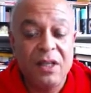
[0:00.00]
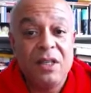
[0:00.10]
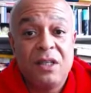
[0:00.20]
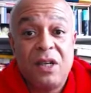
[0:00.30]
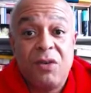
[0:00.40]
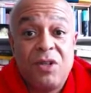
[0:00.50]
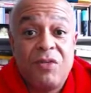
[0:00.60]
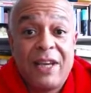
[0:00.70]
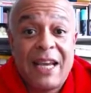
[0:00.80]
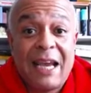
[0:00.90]
So, to
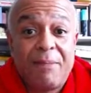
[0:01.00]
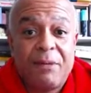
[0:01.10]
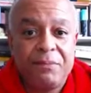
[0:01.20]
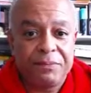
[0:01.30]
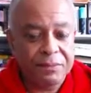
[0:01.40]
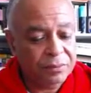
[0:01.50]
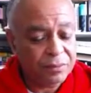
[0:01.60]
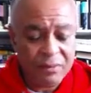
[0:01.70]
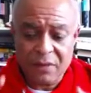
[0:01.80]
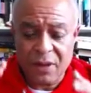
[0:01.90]
recap,
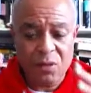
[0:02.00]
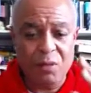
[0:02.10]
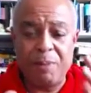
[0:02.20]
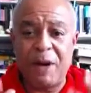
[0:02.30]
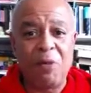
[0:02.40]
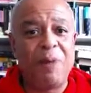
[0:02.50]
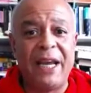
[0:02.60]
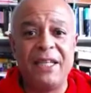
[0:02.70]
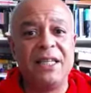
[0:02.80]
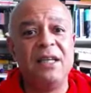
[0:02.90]
when we're
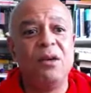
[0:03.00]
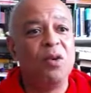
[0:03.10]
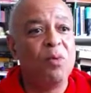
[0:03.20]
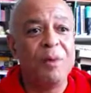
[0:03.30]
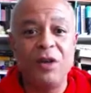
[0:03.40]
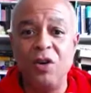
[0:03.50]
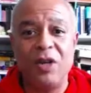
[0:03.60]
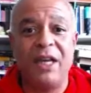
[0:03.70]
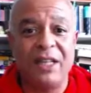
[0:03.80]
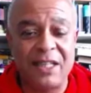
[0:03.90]
palpating or when we're
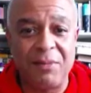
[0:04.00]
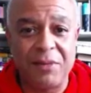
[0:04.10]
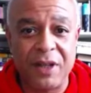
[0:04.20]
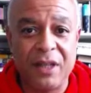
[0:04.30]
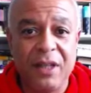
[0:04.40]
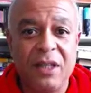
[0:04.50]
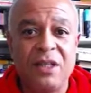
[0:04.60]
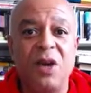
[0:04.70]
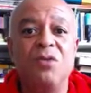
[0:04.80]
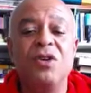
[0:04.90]
looking at something,
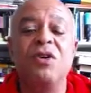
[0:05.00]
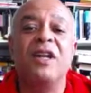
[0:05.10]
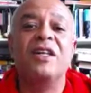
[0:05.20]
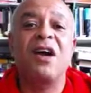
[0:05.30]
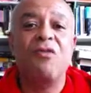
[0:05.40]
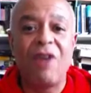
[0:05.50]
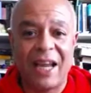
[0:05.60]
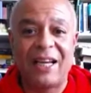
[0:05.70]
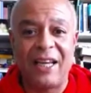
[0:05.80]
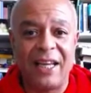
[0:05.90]
don't look at it
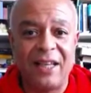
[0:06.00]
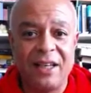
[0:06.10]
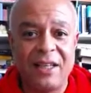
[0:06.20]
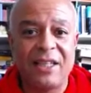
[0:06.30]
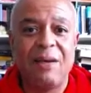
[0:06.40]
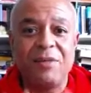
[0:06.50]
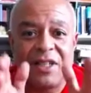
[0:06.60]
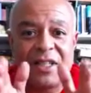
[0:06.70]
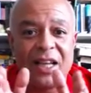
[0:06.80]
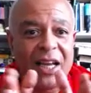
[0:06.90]
directly. Just come
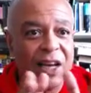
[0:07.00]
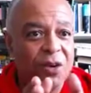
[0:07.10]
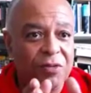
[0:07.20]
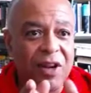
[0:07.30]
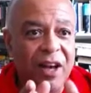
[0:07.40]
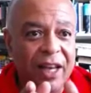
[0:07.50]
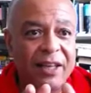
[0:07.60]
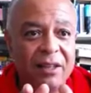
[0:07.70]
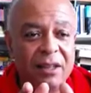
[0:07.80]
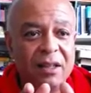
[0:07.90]
slightly
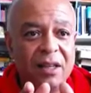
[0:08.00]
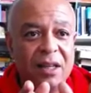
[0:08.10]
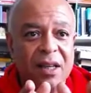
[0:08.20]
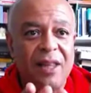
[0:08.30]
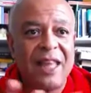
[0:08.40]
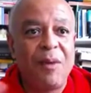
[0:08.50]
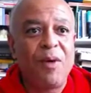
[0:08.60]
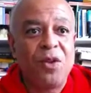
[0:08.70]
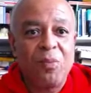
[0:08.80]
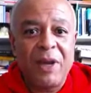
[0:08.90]
offline. And that
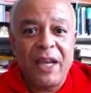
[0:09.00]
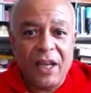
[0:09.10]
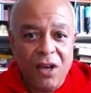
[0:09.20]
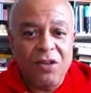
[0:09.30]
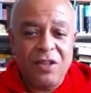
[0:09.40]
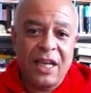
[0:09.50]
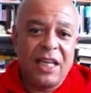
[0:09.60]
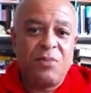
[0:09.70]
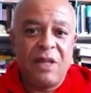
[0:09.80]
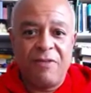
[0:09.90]
way you'll be in
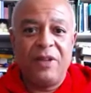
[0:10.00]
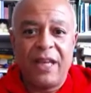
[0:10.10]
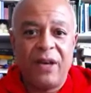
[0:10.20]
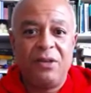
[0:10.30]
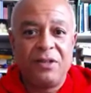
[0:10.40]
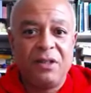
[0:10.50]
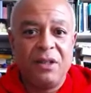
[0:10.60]
context with everything else.